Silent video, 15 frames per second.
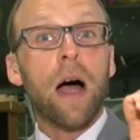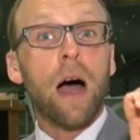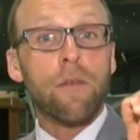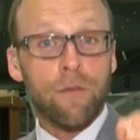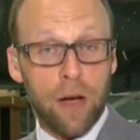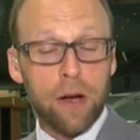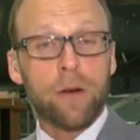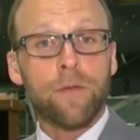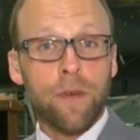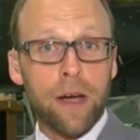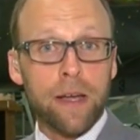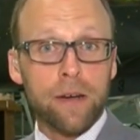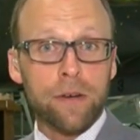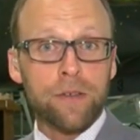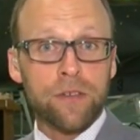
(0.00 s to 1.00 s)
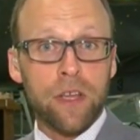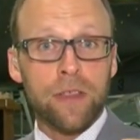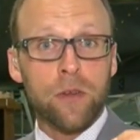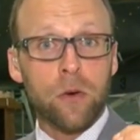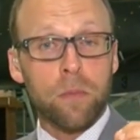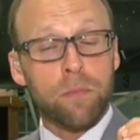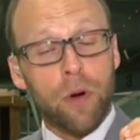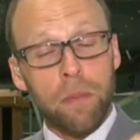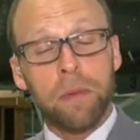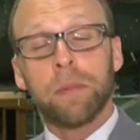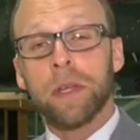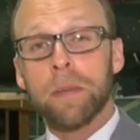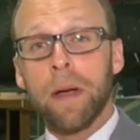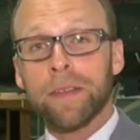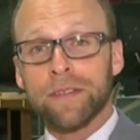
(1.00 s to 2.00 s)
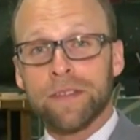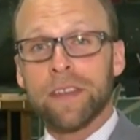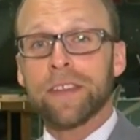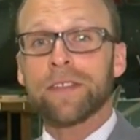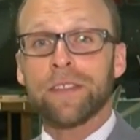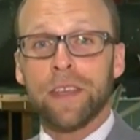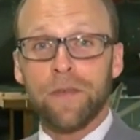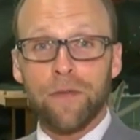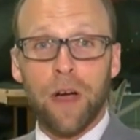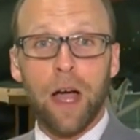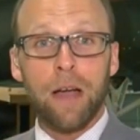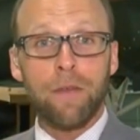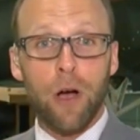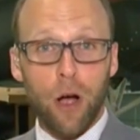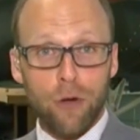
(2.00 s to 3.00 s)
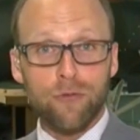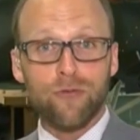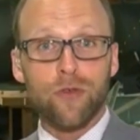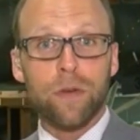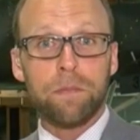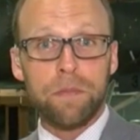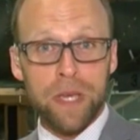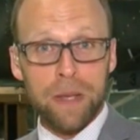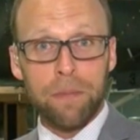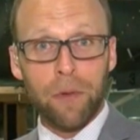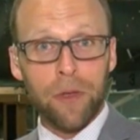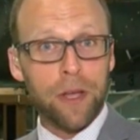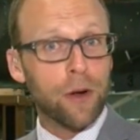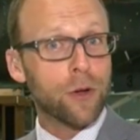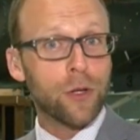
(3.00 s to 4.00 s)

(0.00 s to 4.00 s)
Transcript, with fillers: A firefighter said there were probably about 6,500 people here.